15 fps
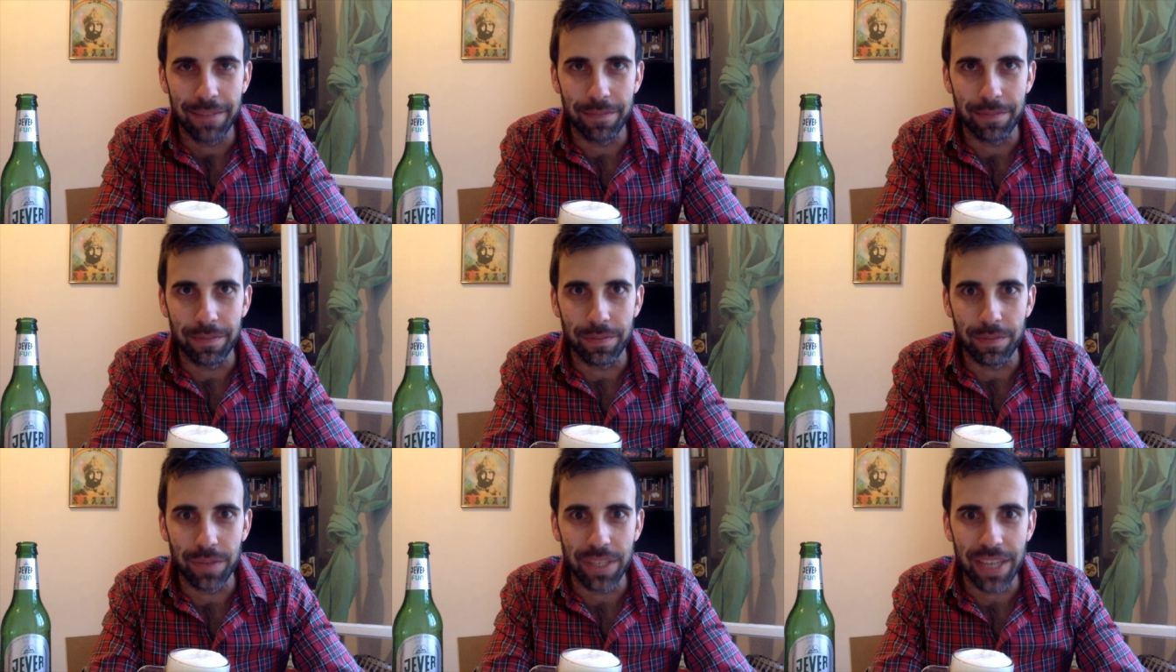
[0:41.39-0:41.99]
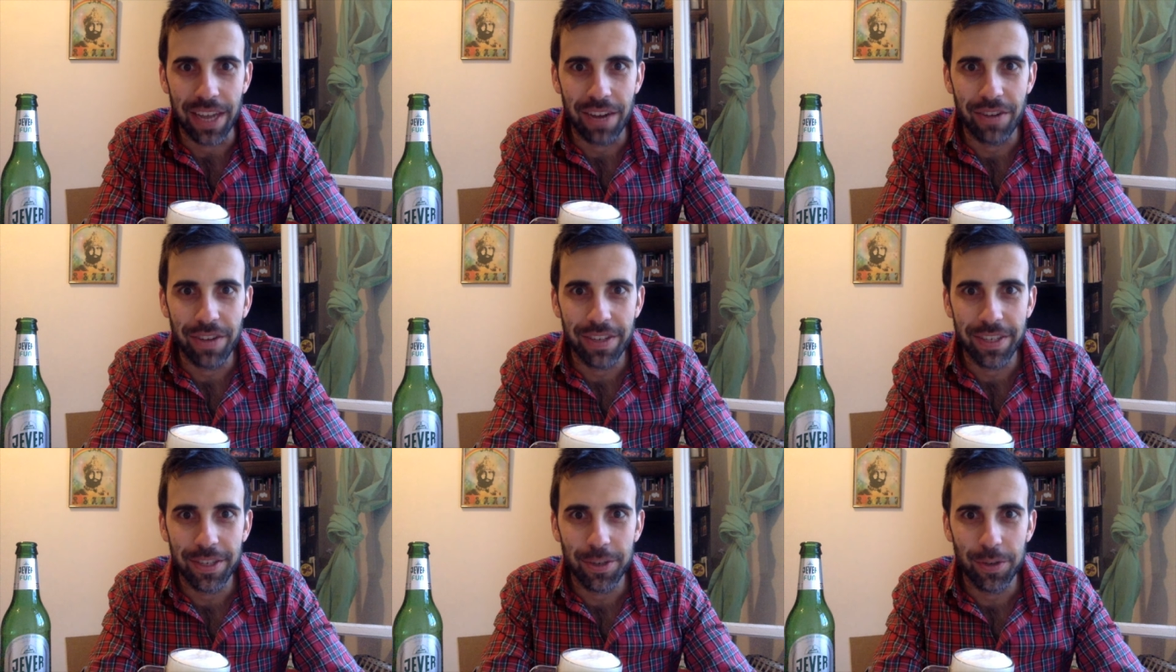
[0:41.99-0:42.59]
um,
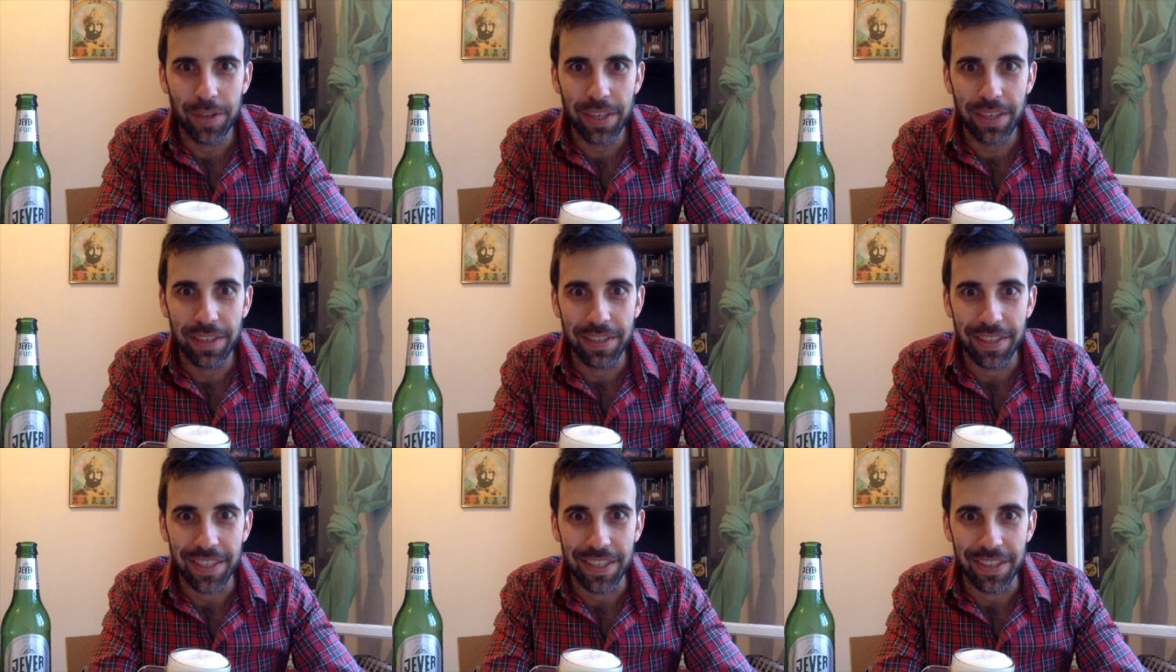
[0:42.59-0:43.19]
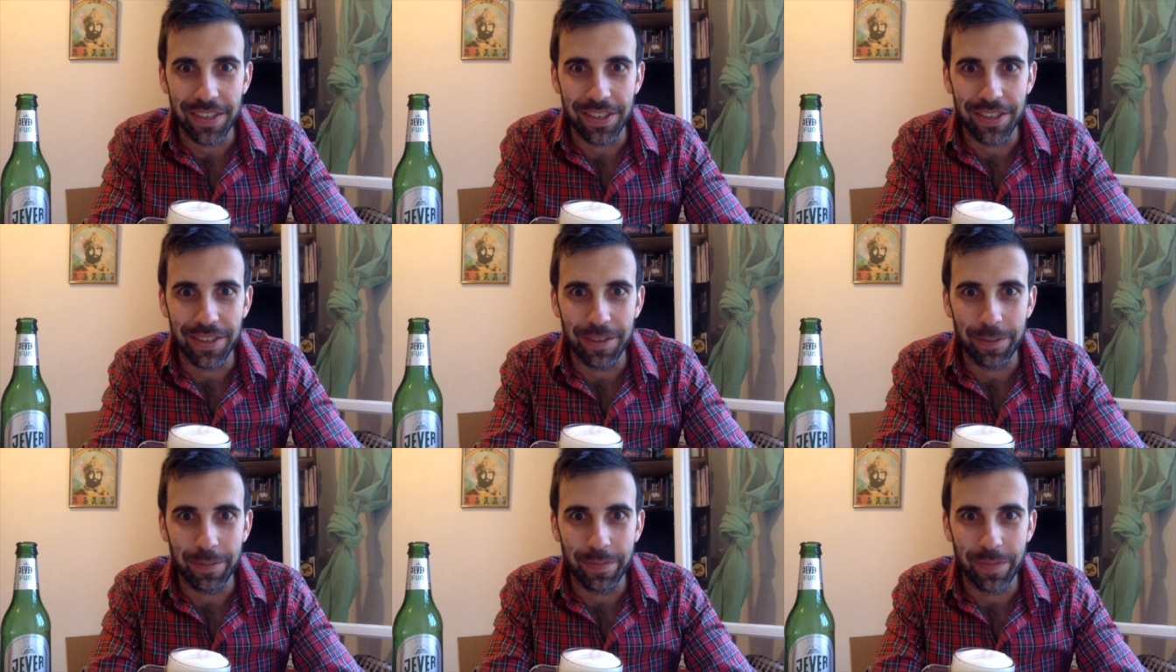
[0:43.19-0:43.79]
sourness to it,
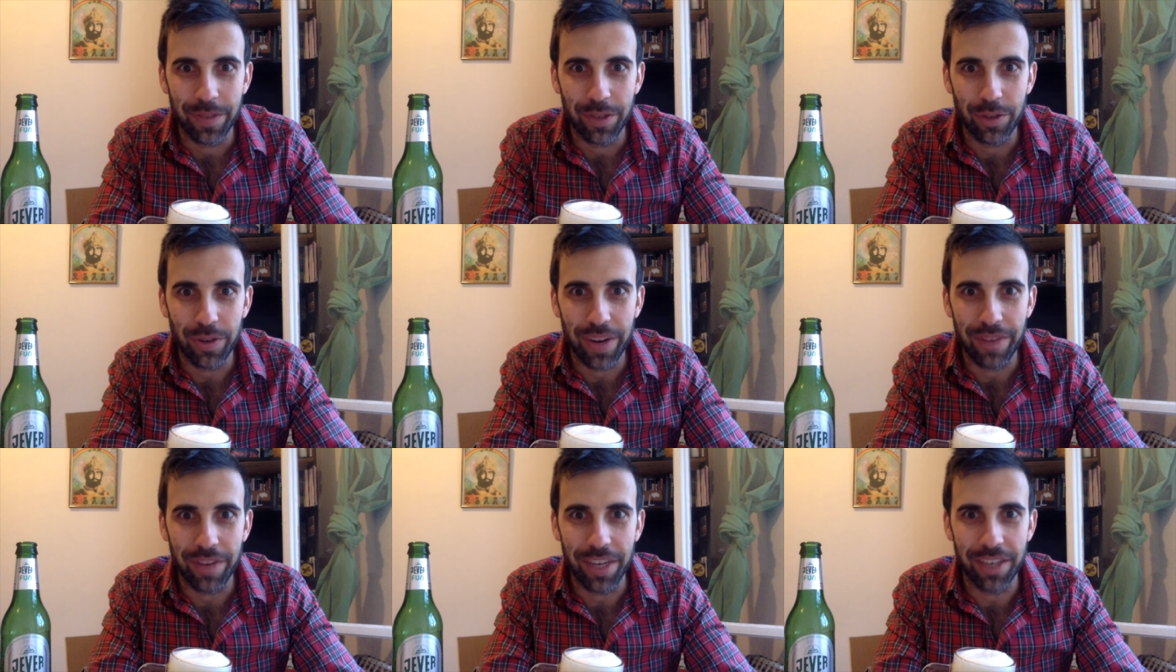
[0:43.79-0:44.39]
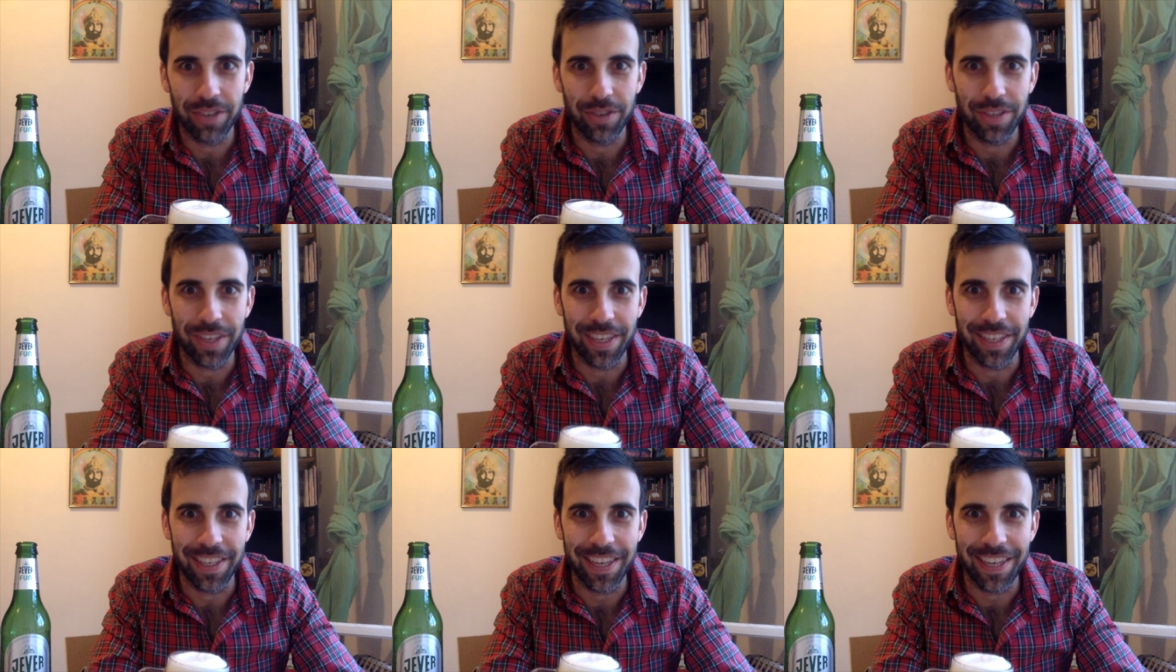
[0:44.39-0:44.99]
so should have an
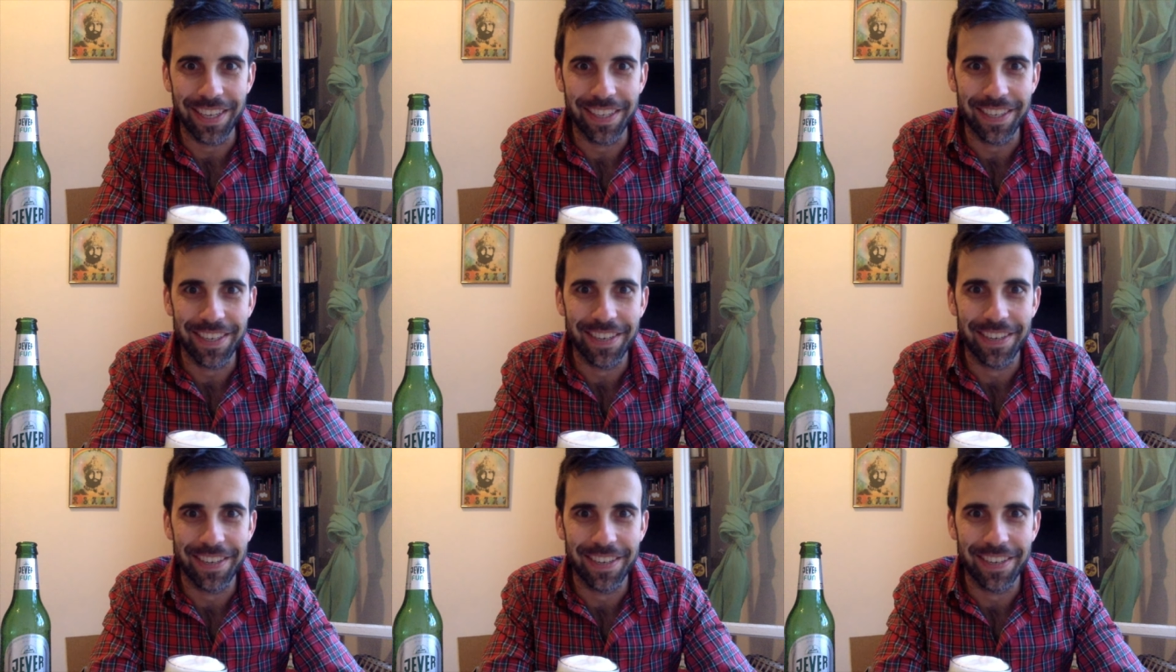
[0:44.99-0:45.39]
interesting taste.